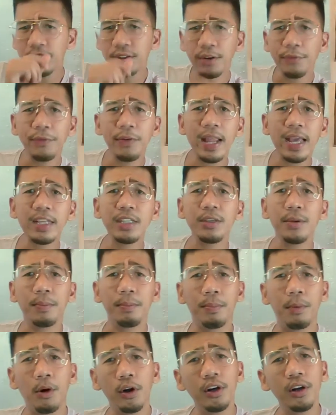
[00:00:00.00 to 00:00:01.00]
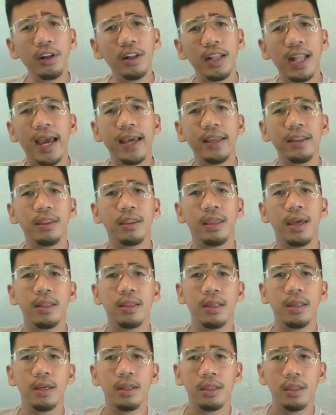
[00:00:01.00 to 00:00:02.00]
reflects more light
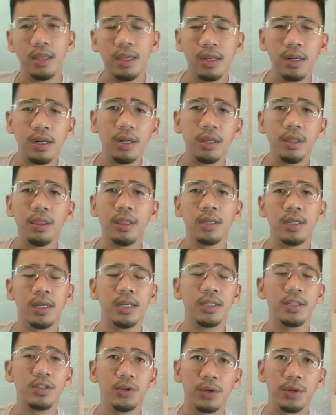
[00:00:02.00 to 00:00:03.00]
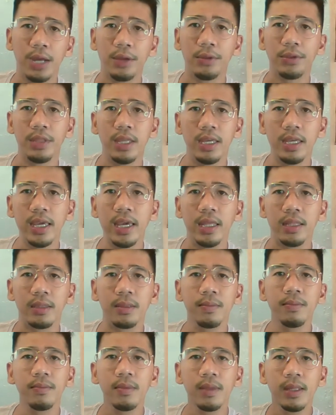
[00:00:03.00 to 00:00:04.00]
than the earth surrounding
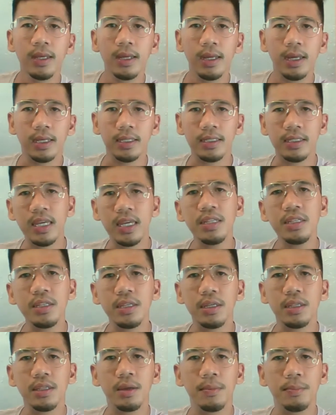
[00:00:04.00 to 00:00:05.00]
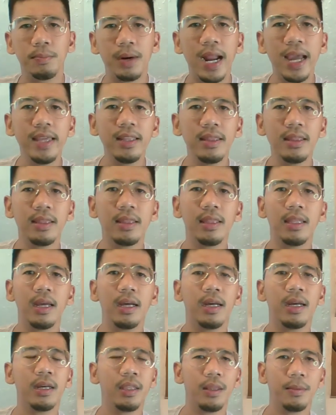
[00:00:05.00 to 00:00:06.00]
it. Since the
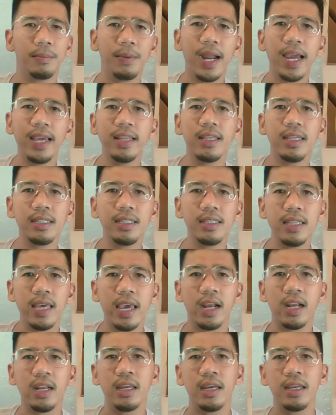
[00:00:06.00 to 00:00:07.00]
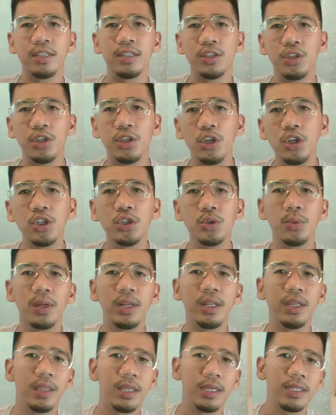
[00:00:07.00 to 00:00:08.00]
brightest area is
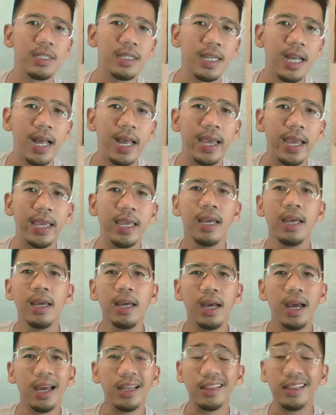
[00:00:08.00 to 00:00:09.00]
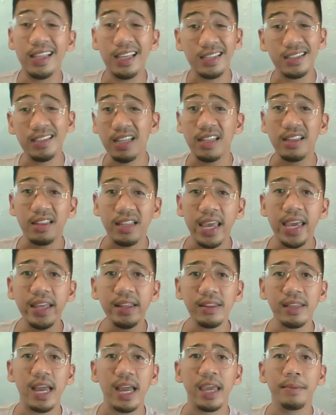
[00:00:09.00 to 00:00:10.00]
usually the sky, at least in
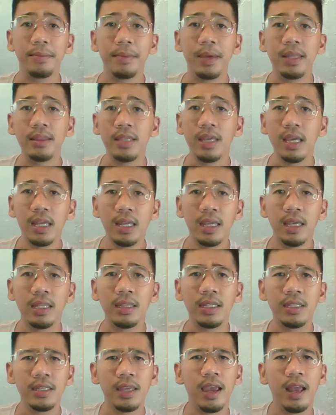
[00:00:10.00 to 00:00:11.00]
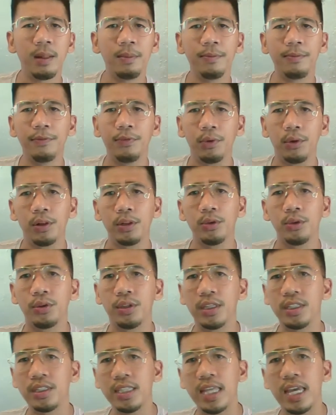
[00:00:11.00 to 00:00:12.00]
daytime, it is helpful to
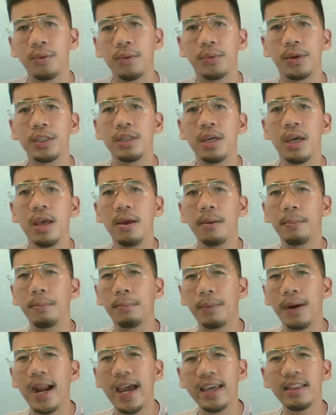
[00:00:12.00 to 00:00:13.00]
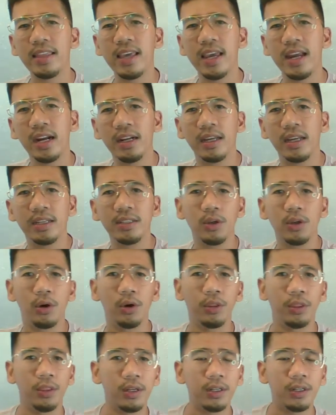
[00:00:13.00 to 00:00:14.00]
distinguish bright areas
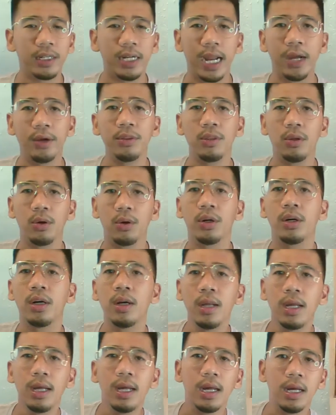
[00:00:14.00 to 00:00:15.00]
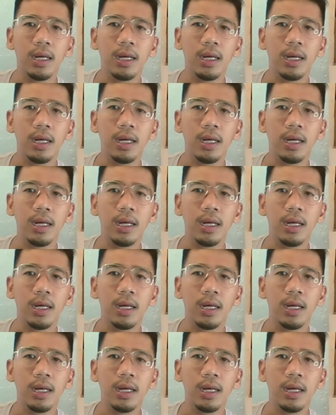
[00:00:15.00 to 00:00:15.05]
on the ground or